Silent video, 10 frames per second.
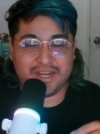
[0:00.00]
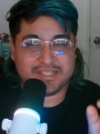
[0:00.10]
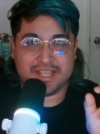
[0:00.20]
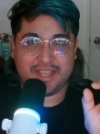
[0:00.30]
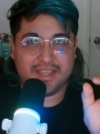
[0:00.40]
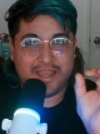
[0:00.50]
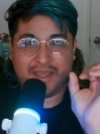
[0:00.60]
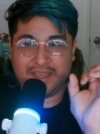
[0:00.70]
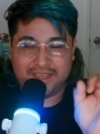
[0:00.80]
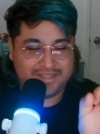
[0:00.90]
it's like,
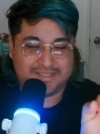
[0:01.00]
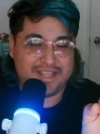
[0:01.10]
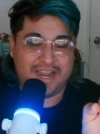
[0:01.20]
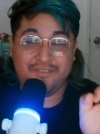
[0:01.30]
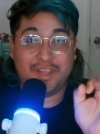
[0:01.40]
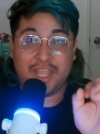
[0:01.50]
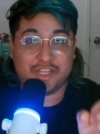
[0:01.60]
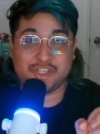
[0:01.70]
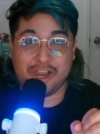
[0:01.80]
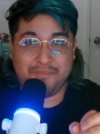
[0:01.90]
it's not even like
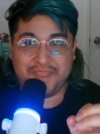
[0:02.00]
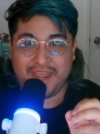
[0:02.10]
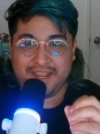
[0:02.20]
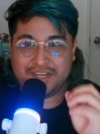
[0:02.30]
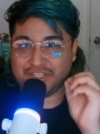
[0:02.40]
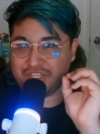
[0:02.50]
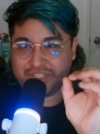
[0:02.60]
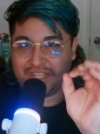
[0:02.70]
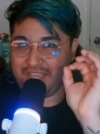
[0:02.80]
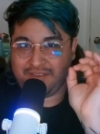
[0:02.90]
sharp that end. It's
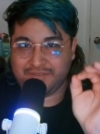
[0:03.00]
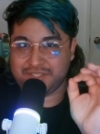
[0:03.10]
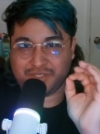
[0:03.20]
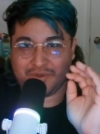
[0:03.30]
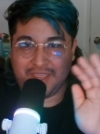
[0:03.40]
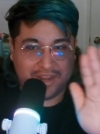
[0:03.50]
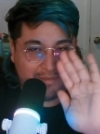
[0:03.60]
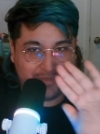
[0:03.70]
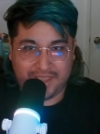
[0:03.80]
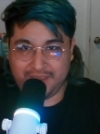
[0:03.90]
just like straight
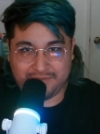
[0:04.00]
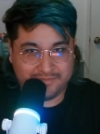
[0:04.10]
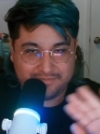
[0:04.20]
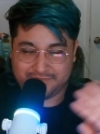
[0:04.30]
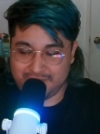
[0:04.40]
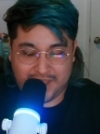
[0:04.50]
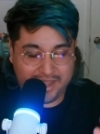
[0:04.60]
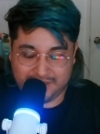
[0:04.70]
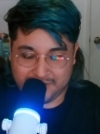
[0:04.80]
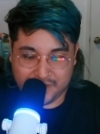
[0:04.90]
up like
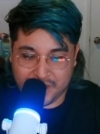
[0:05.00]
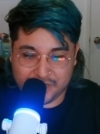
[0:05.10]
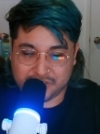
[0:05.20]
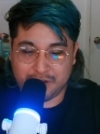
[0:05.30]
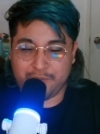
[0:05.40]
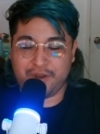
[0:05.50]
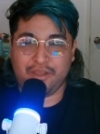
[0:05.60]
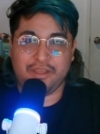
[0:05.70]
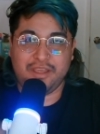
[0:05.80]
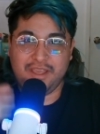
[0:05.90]
not not sharp at
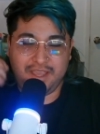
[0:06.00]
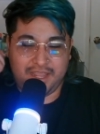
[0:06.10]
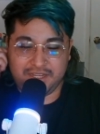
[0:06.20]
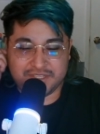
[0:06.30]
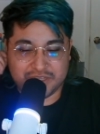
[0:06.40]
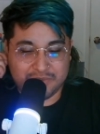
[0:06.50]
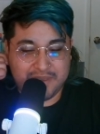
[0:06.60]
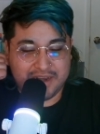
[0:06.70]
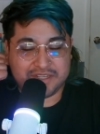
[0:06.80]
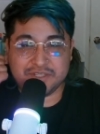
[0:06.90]
all and he still
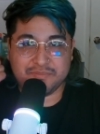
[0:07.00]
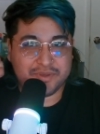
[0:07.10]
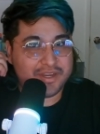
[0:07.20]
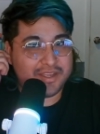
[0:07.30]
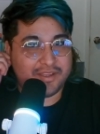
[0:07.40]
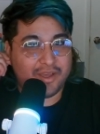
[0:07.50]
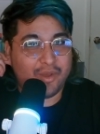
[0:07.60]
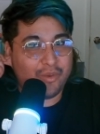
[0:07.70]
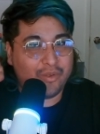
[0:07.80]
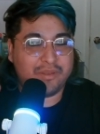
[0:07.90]
managed to put a, a
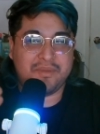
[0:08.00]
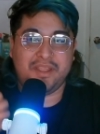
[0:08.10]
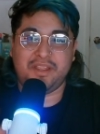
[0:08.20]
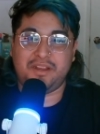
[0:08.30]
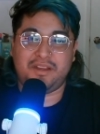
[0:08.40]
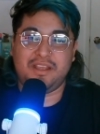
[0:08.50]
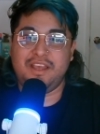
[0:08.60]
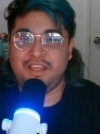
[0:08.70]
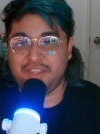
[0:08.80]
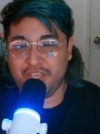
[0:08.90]
hole in my ear
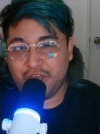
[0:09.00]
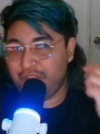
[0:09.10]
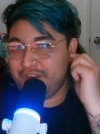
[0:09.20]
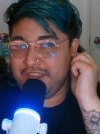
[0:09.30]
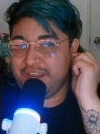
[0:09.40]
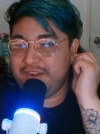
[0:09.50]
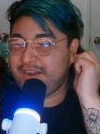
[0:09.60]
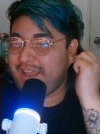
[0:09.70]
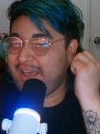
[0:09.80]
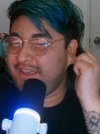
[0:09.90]
the other
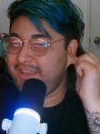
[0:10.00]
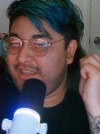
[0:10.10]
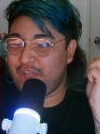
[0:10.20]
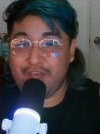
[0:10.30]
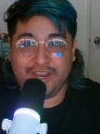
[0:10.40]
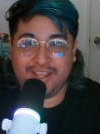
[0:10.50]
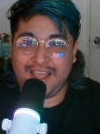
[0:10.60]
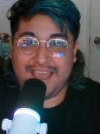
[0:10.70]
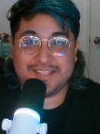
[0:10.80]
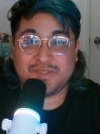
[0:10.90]
ear i got it
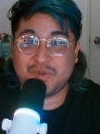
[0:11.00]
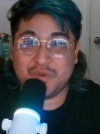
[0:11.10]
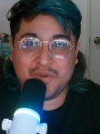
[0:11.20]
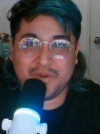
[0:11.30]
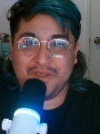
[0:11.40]
at school